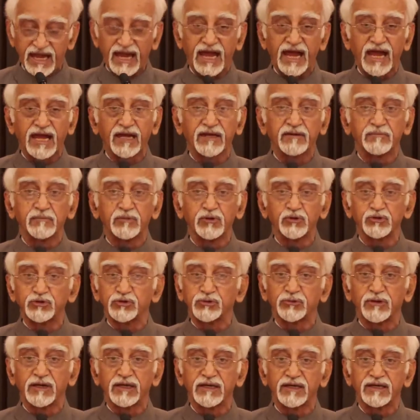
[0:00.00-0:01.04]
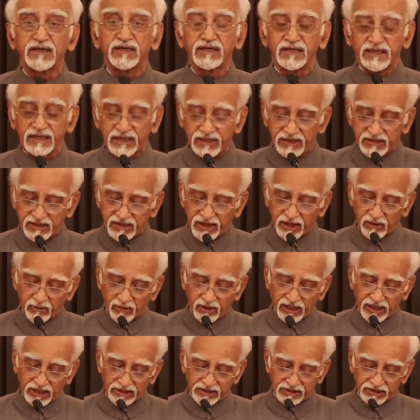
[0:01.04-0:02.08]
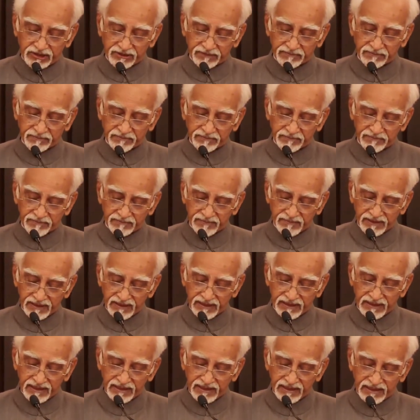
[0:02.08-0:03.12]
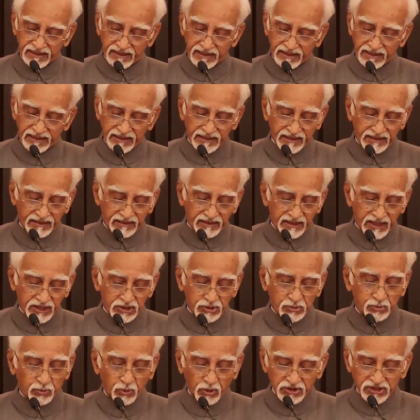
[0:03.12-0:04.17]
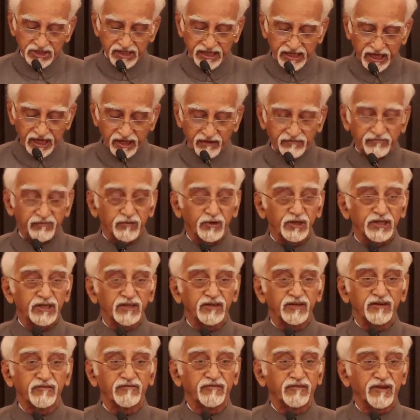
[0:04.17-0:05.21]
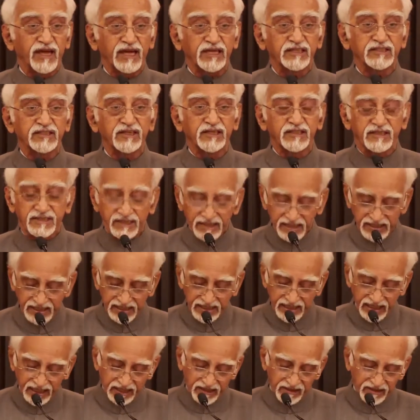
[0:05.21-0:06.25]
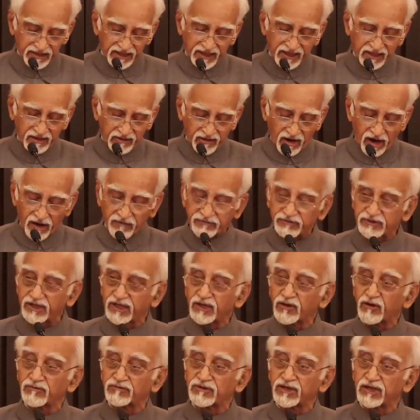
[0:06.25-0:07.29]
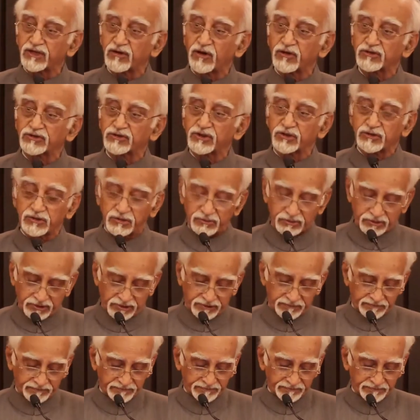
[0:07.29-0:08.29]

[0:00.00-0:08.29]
and mutual interrogation. This was carefully reflected in the crafting of the Constitution.